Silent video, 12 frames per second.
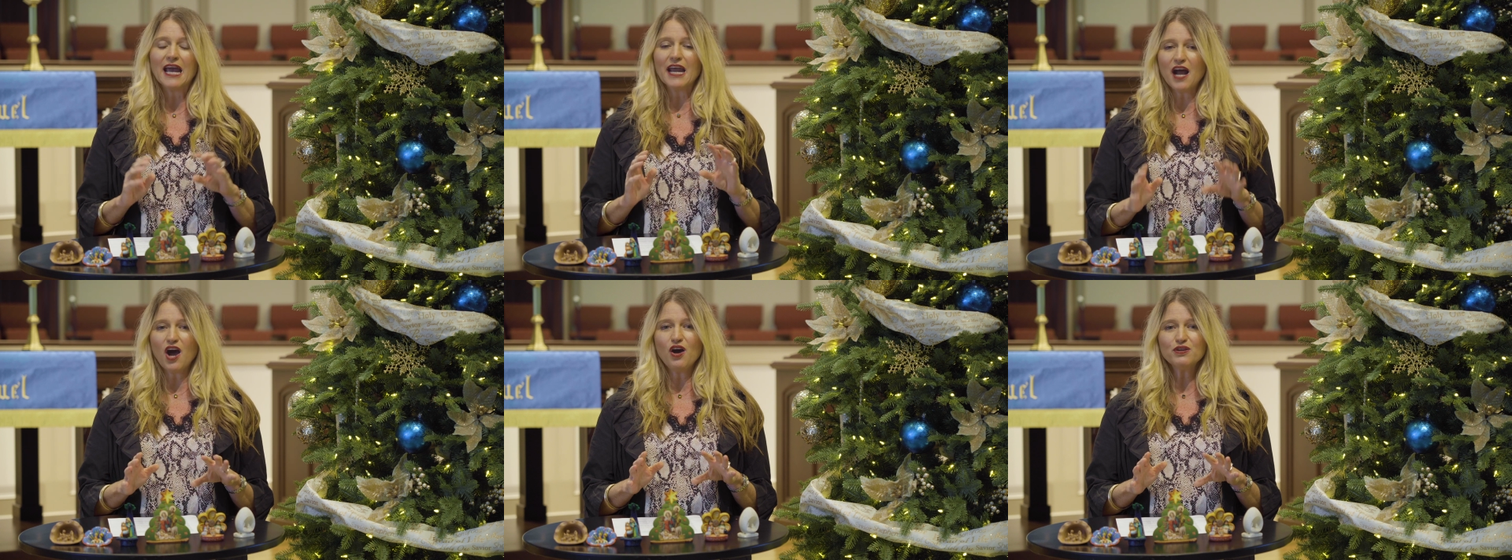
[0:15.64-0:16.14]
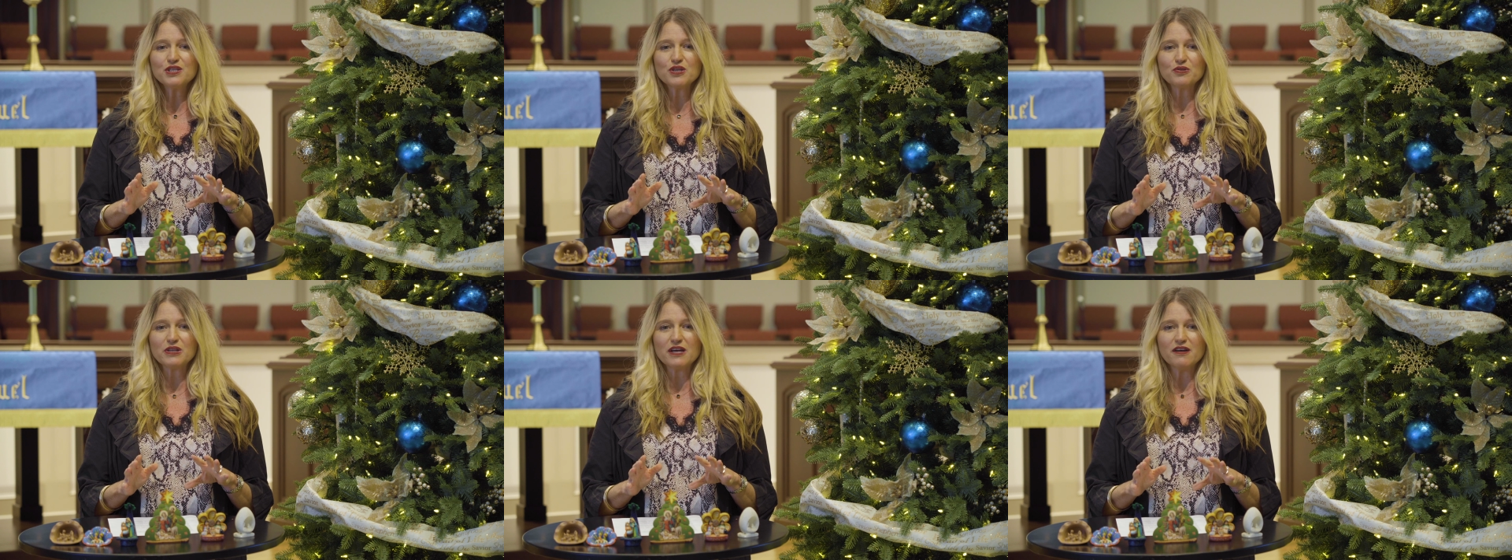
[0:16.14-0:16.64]
And I
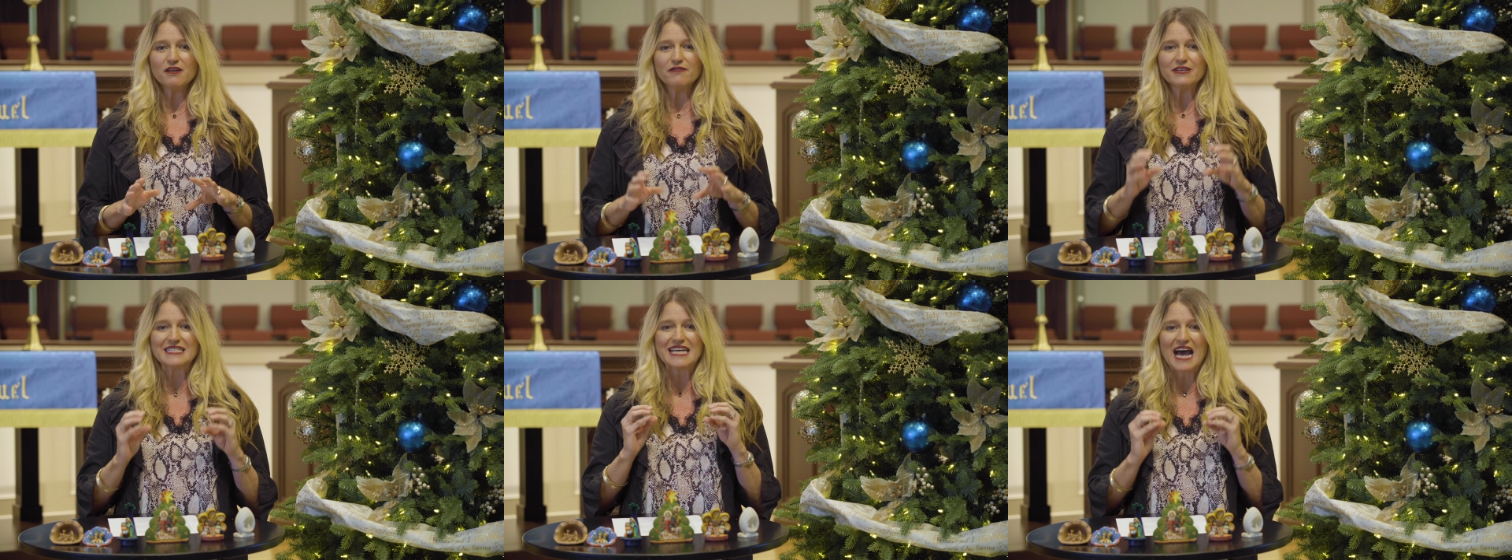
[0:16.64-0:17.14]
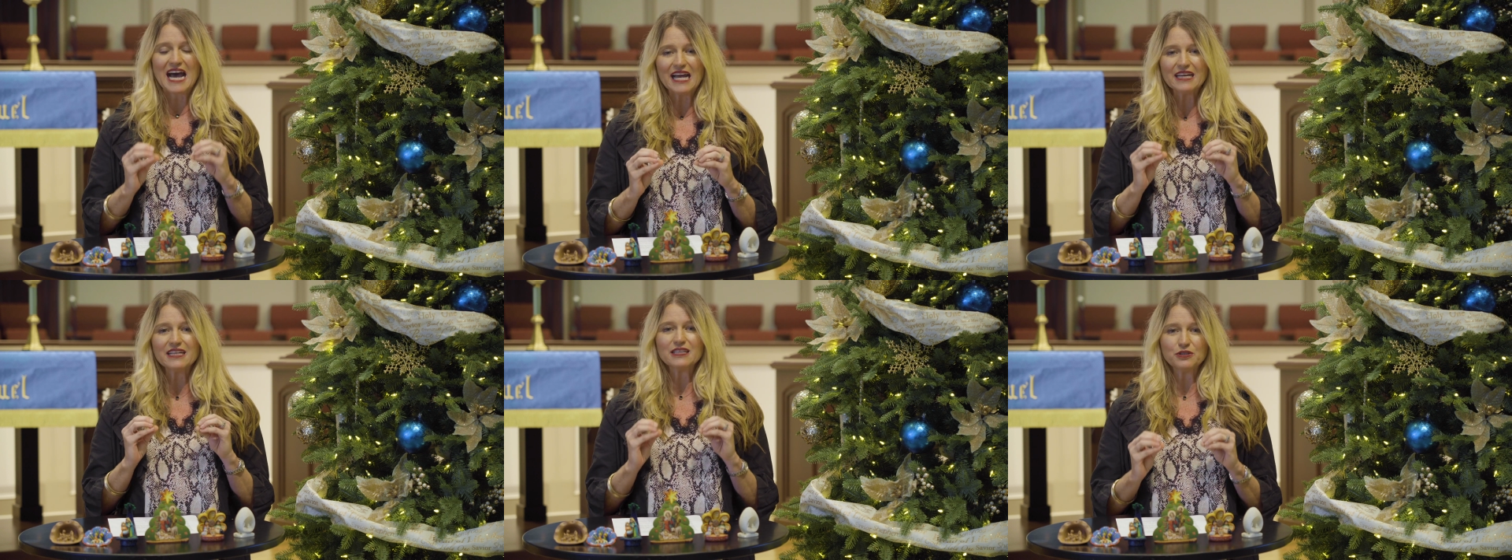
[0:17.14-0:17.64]
also love
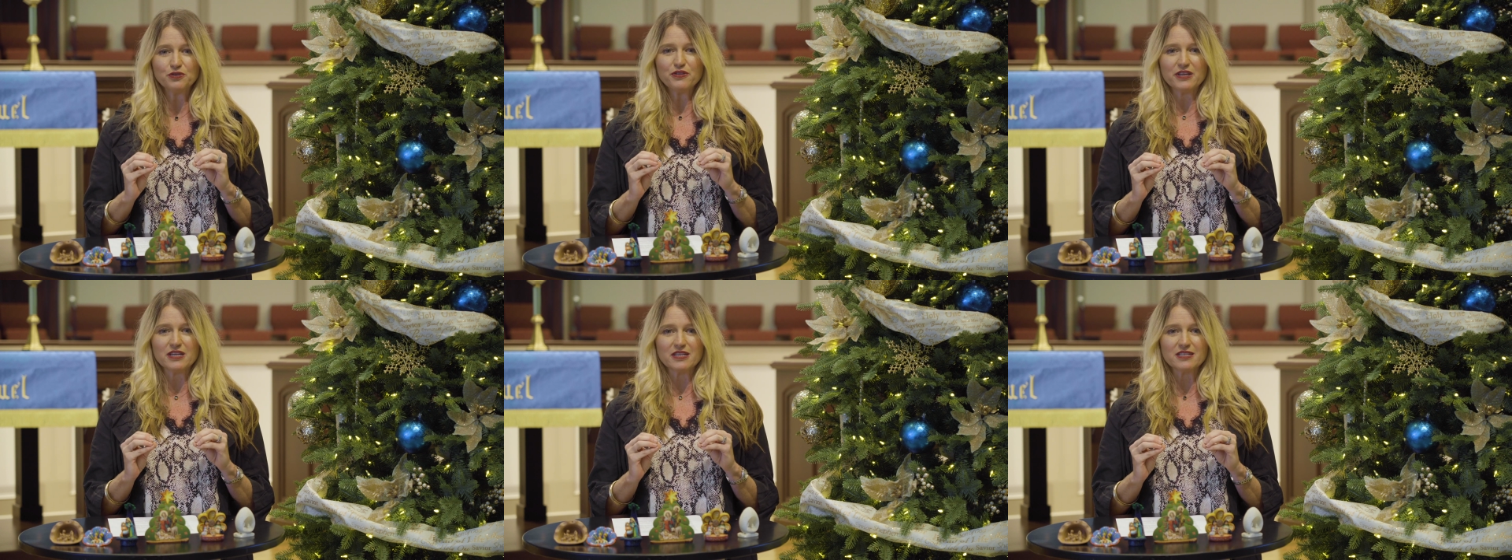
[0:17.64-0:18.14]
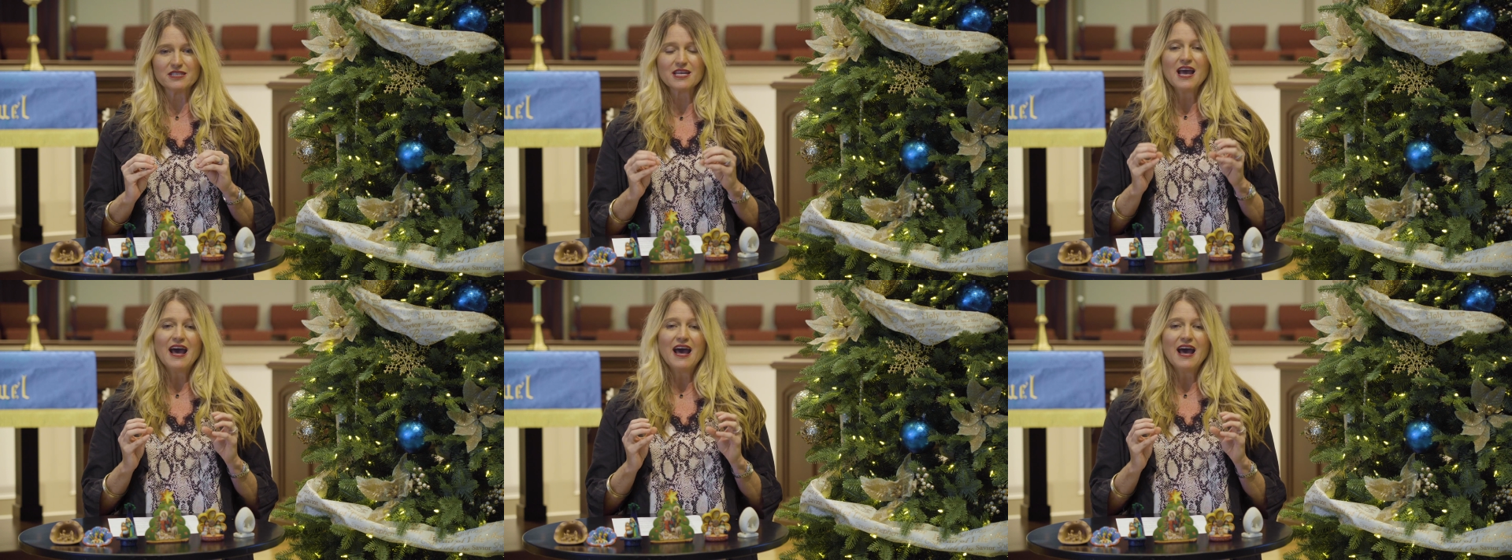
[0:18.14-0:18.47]
tiny little things.